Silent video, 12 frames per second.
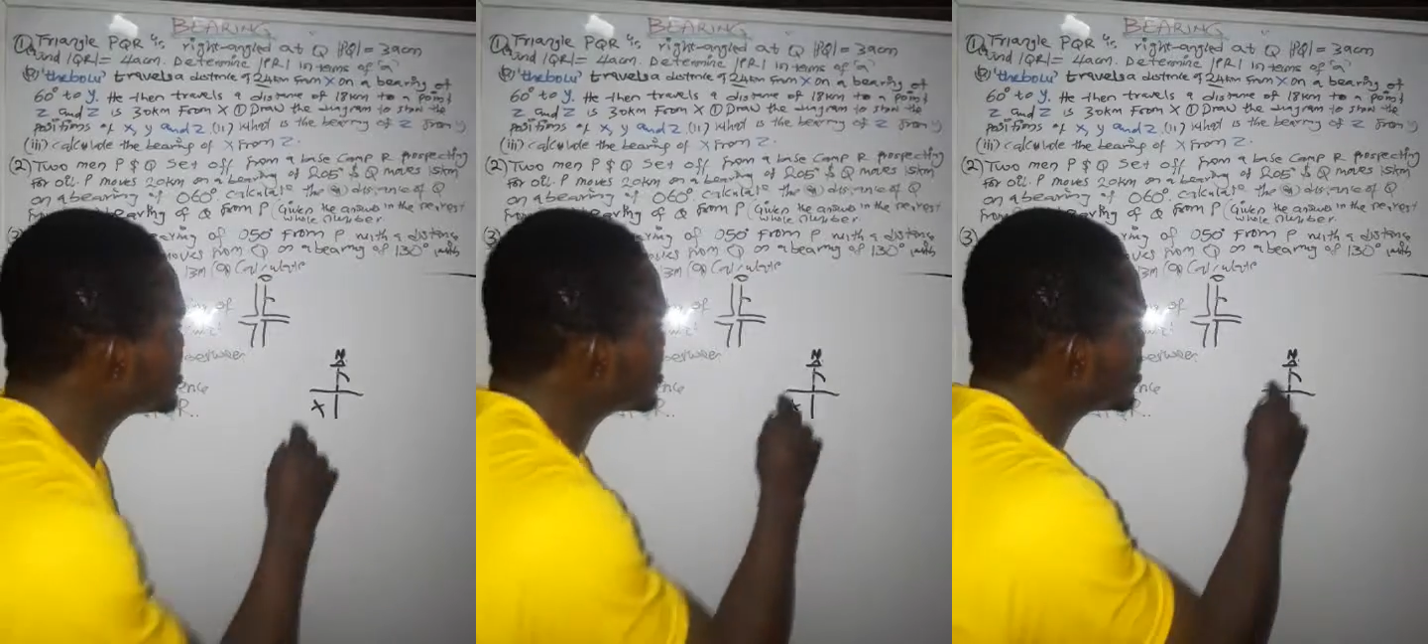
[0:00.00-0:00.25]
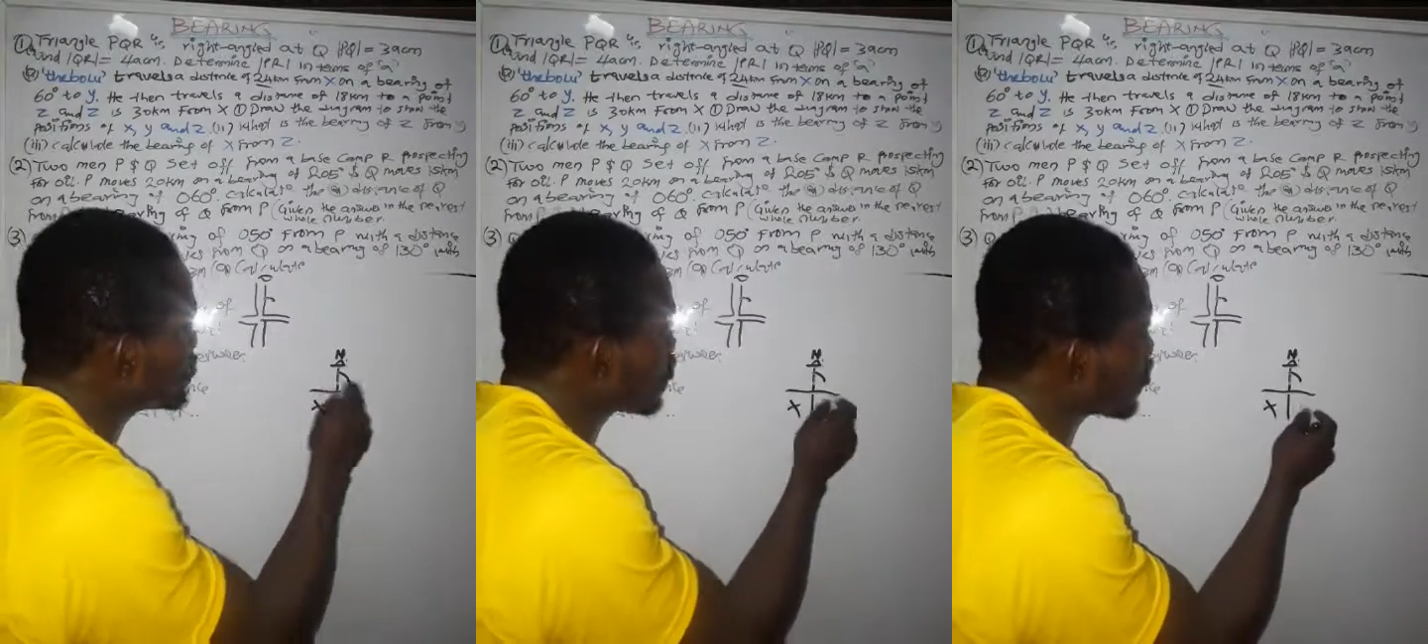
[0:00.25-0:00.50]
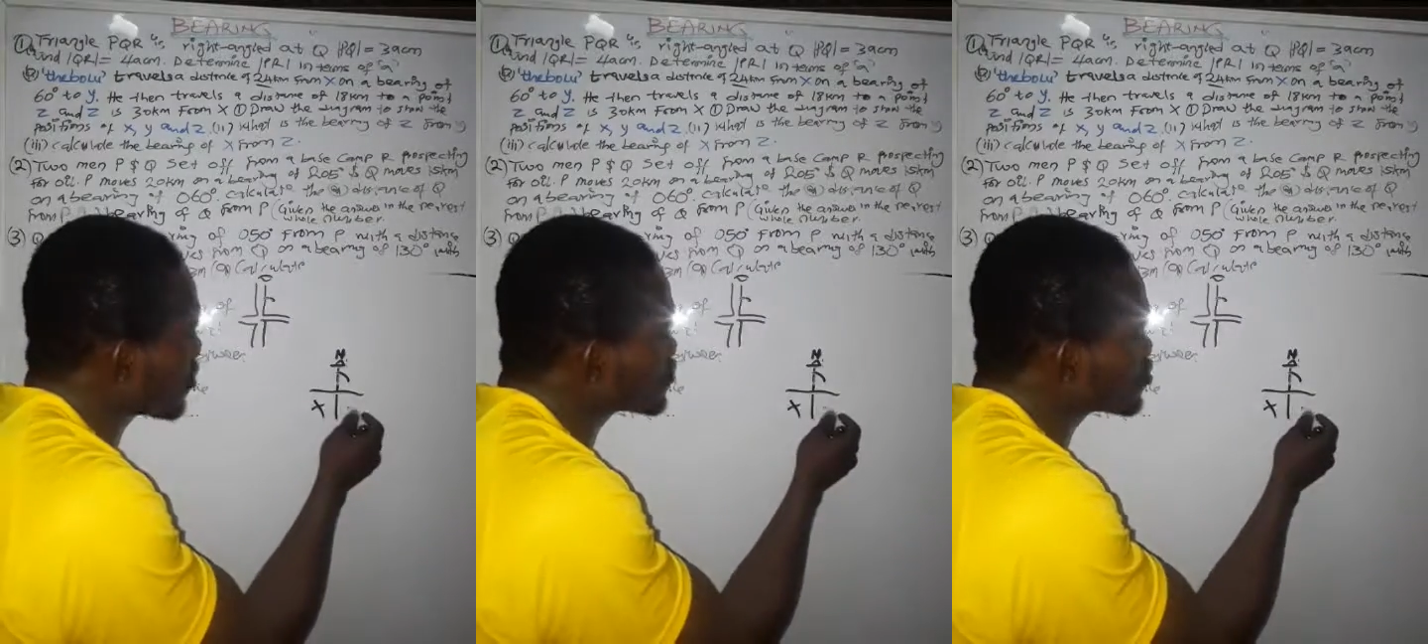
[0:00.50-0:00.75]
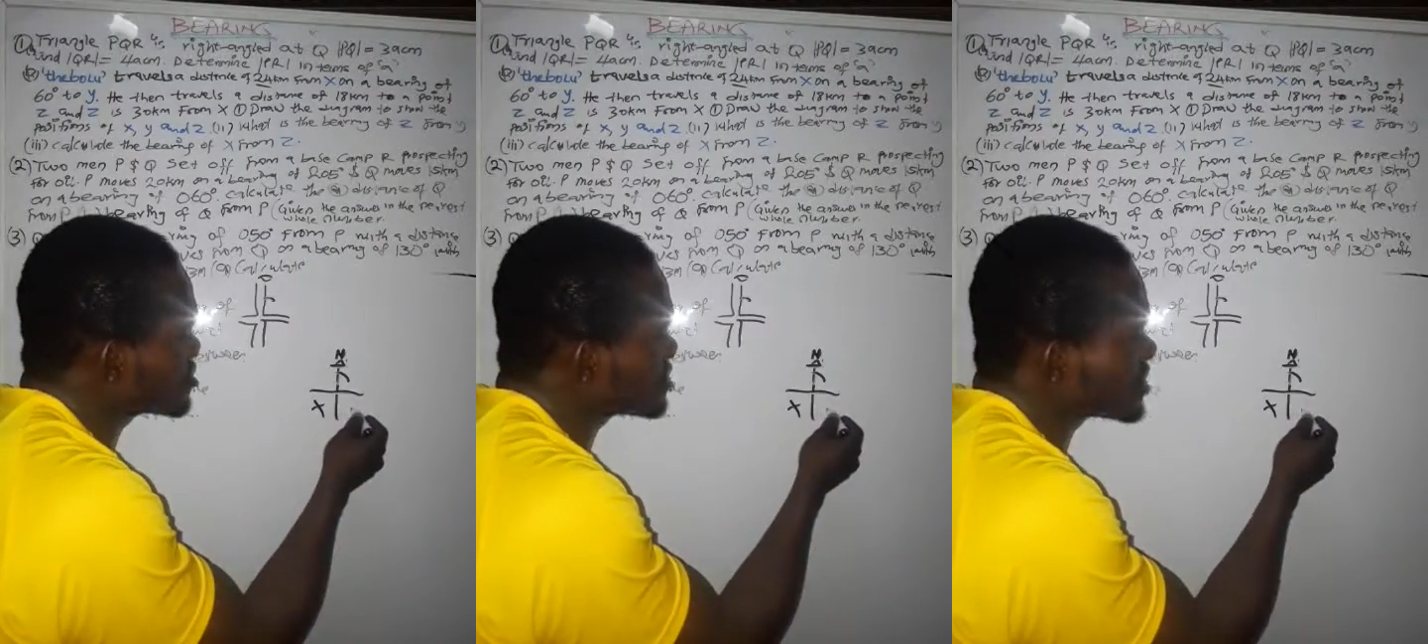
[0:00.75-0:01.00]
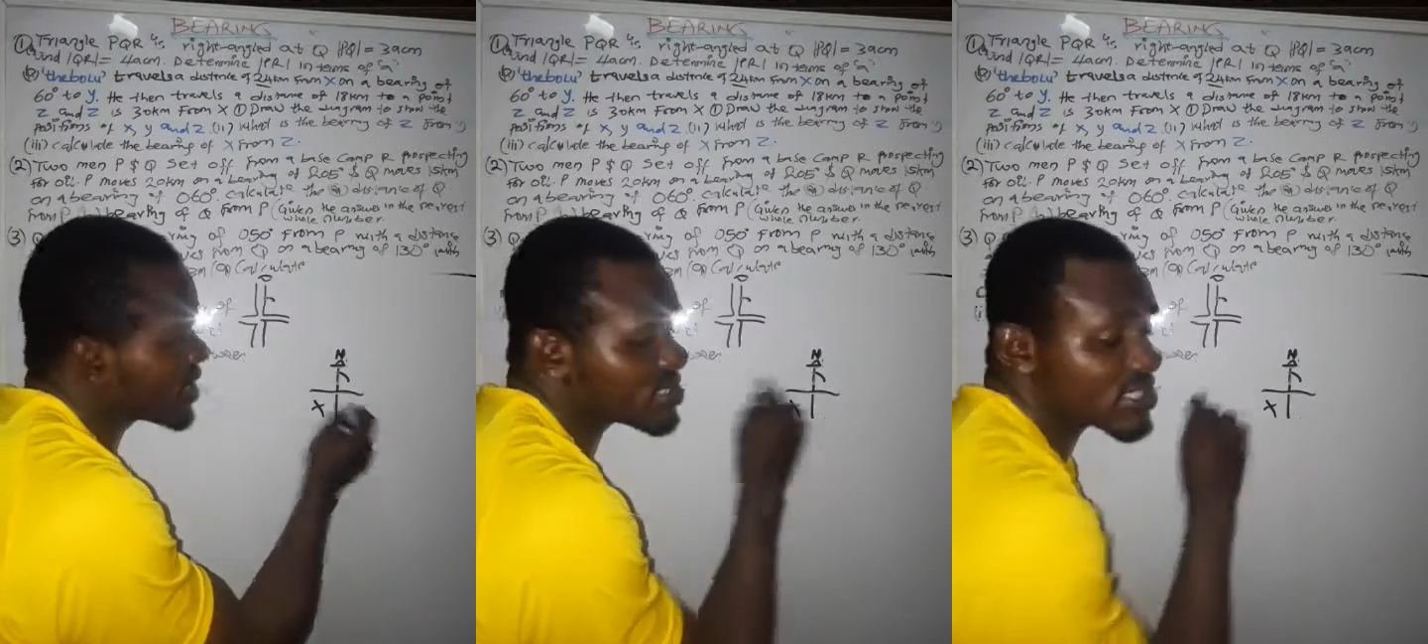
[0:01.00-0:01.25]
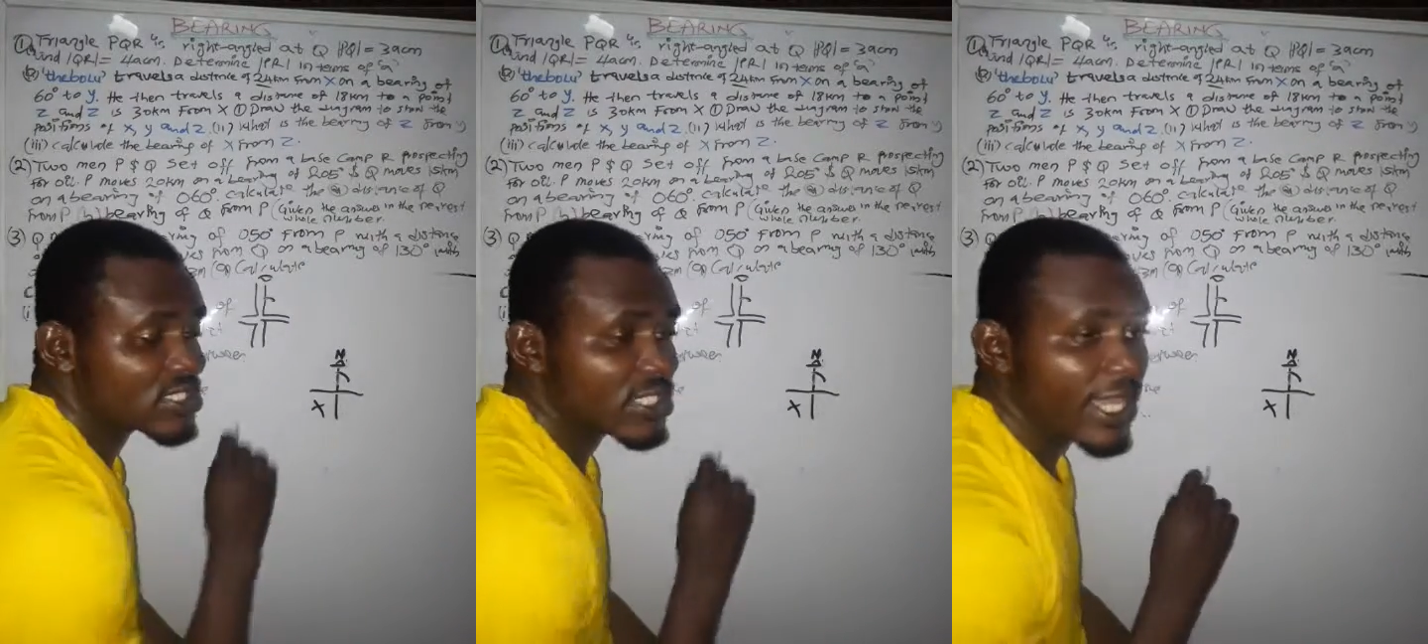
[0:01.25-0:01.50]
you come to the
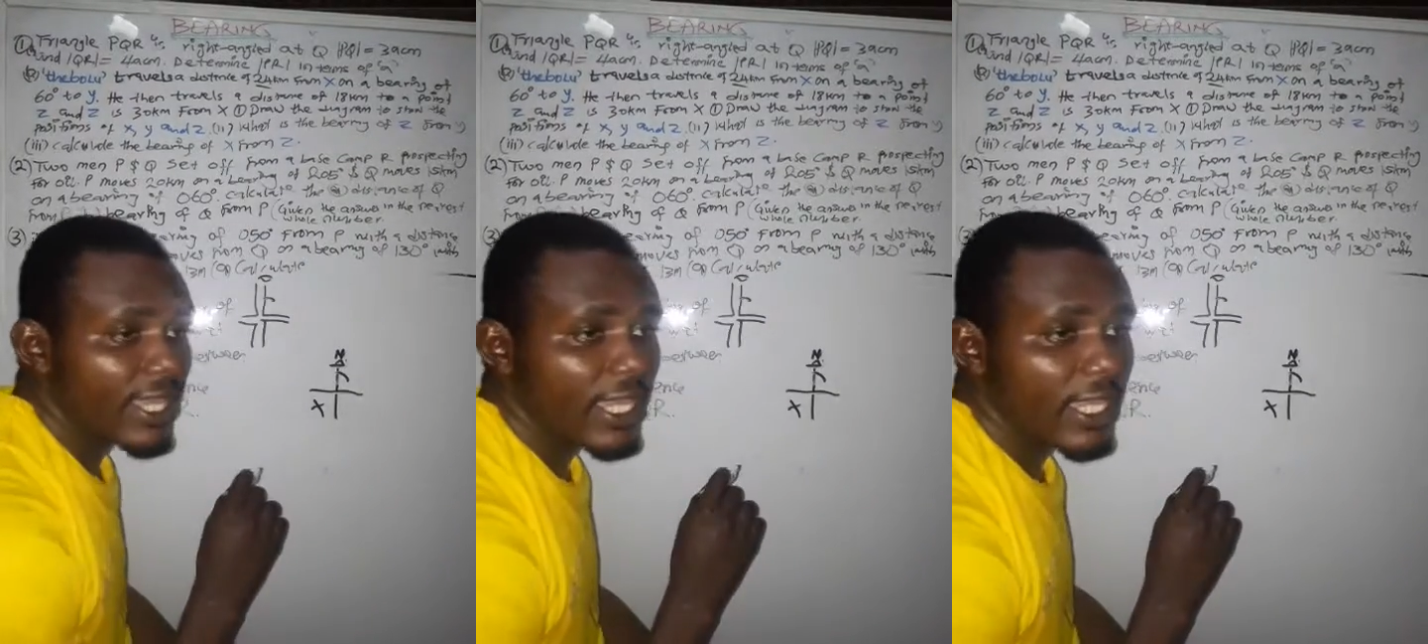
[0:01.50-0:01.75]
next